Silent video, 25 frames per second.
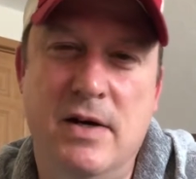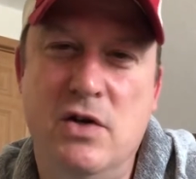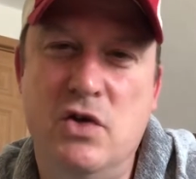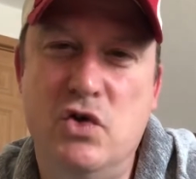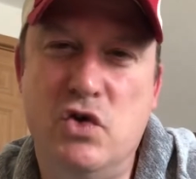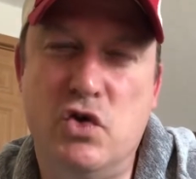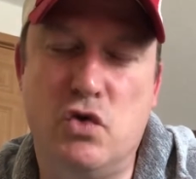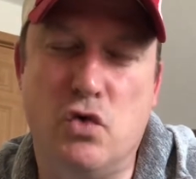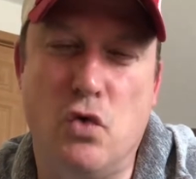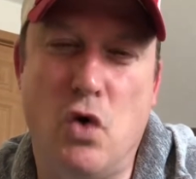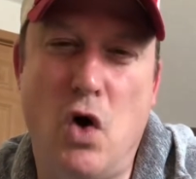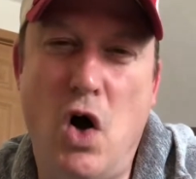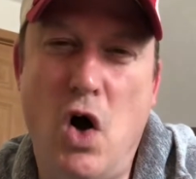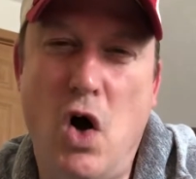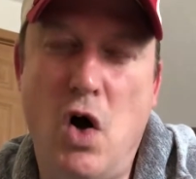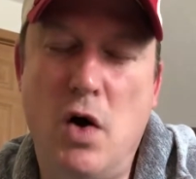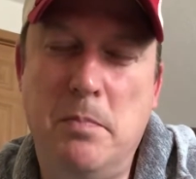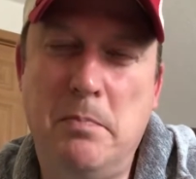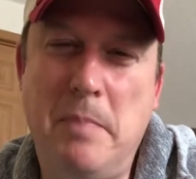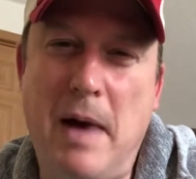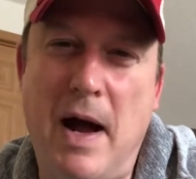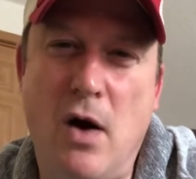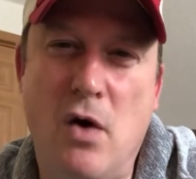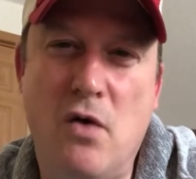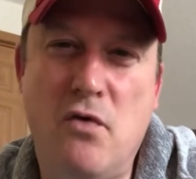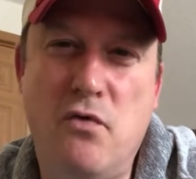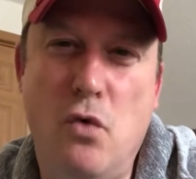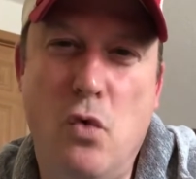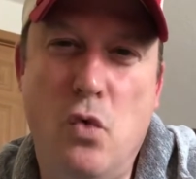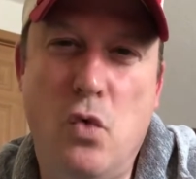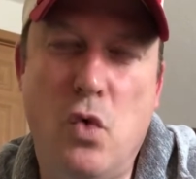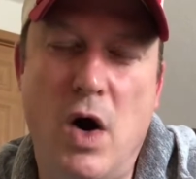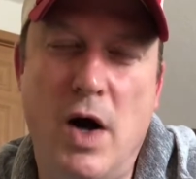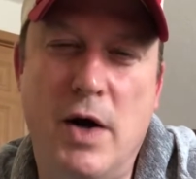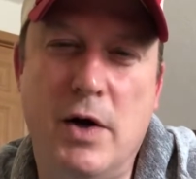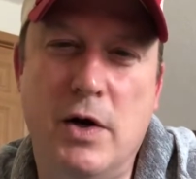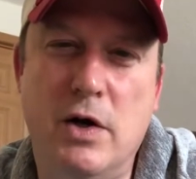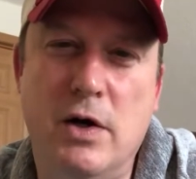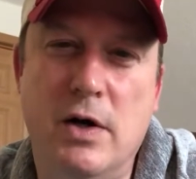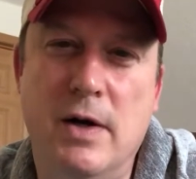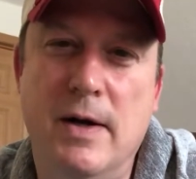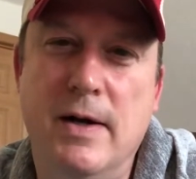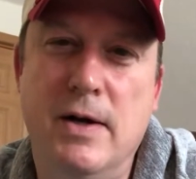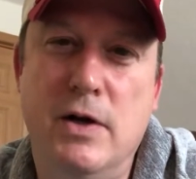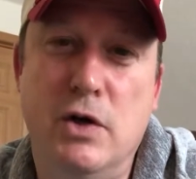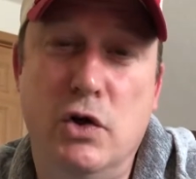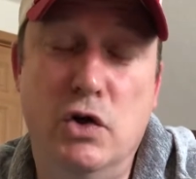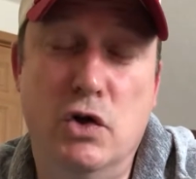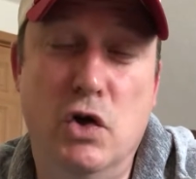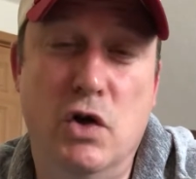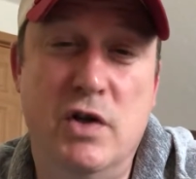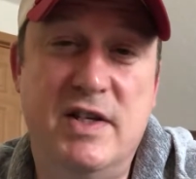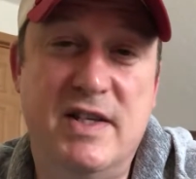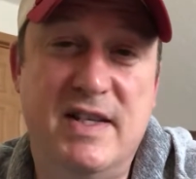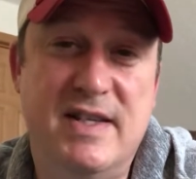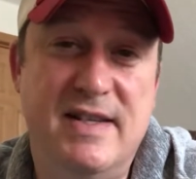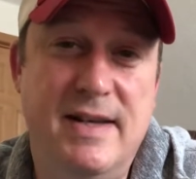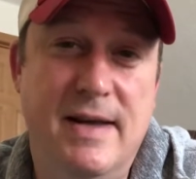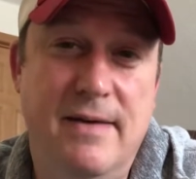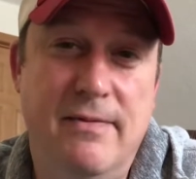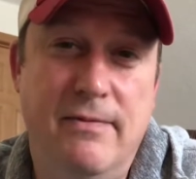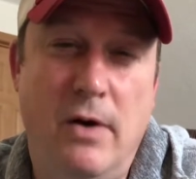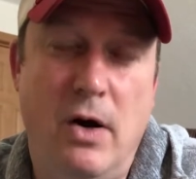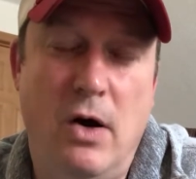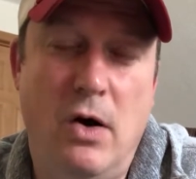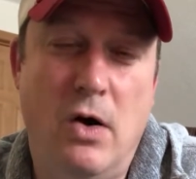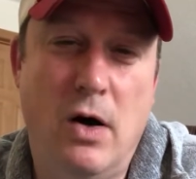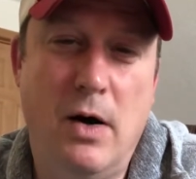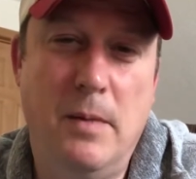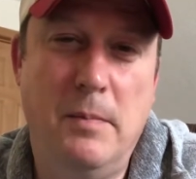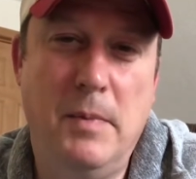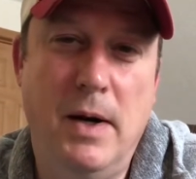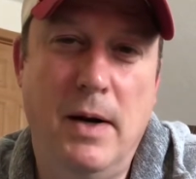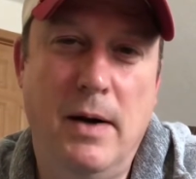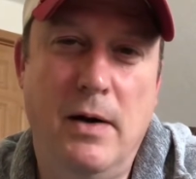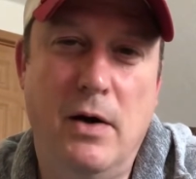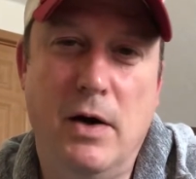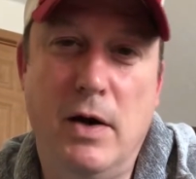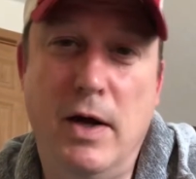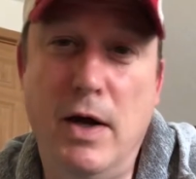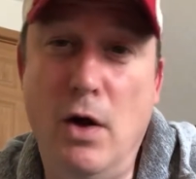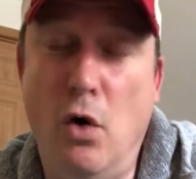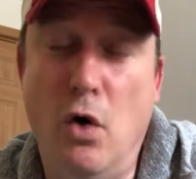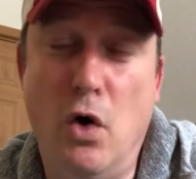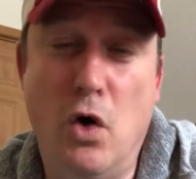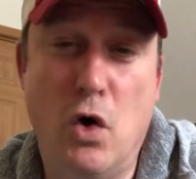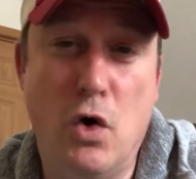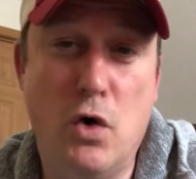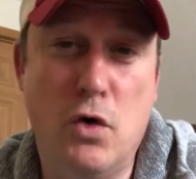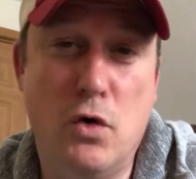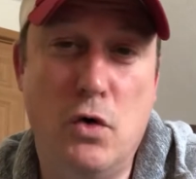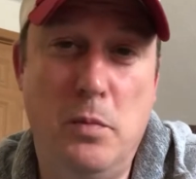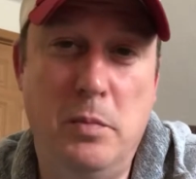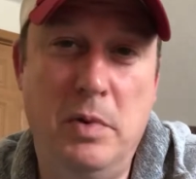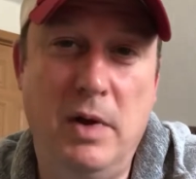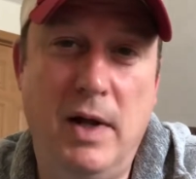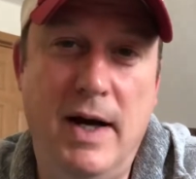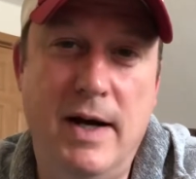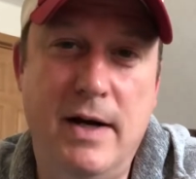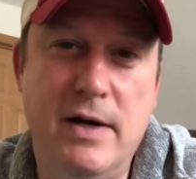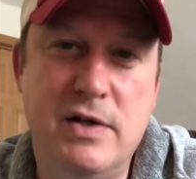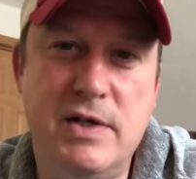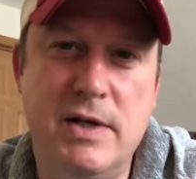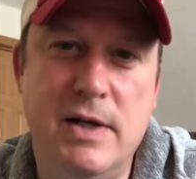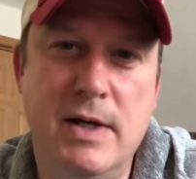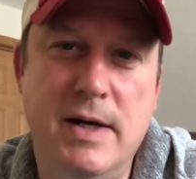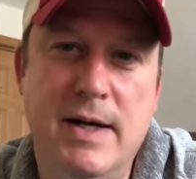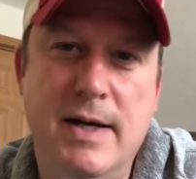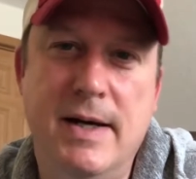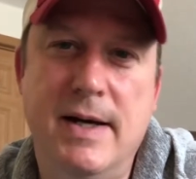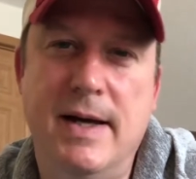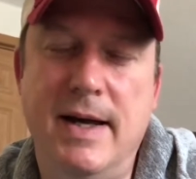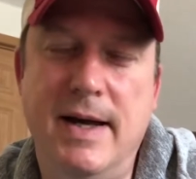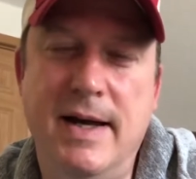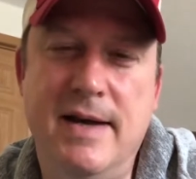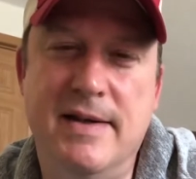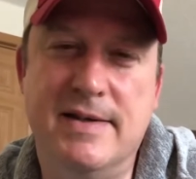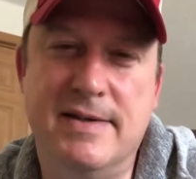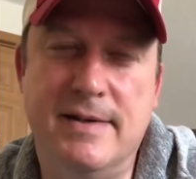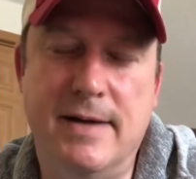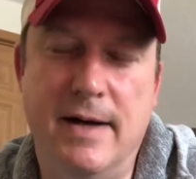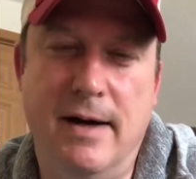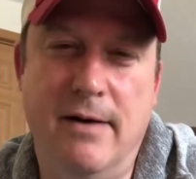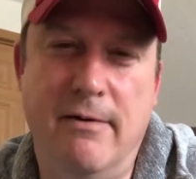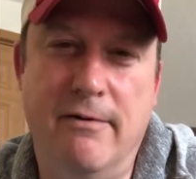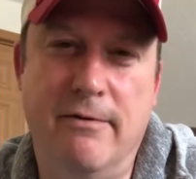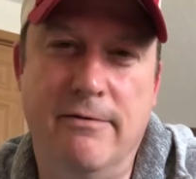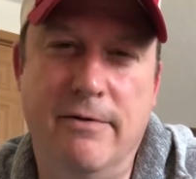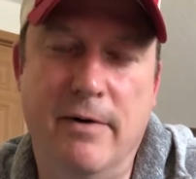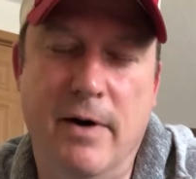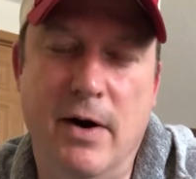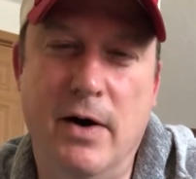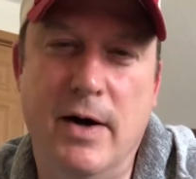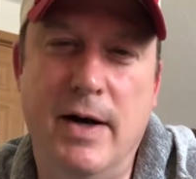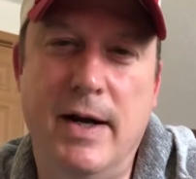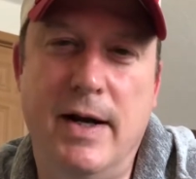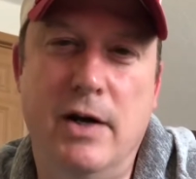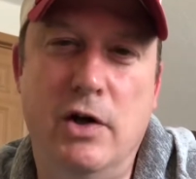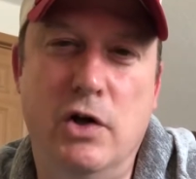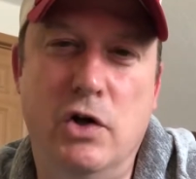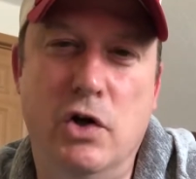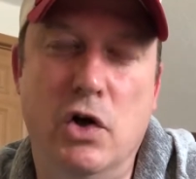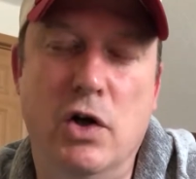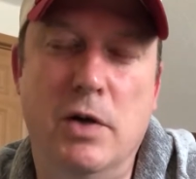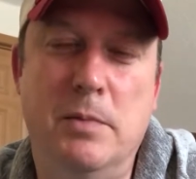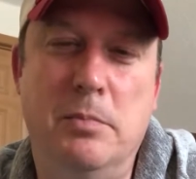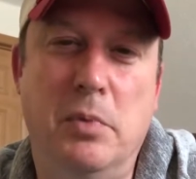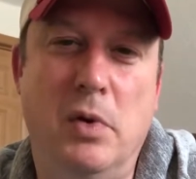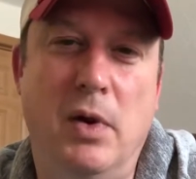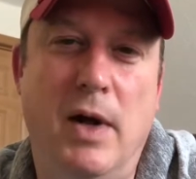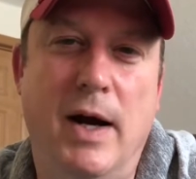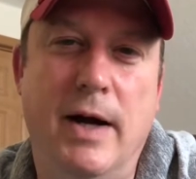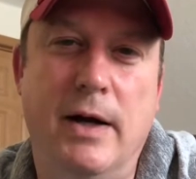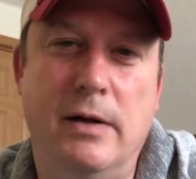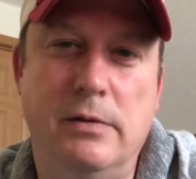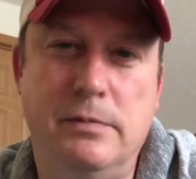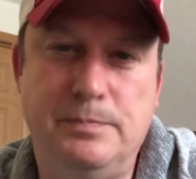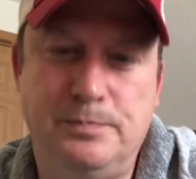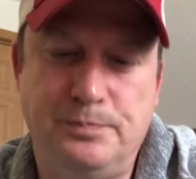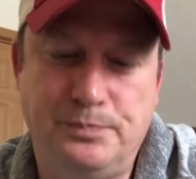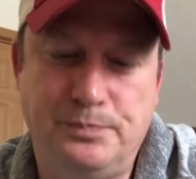Strong, powerful runner, good stiff arm. He'll hurdle players. He is a very good player.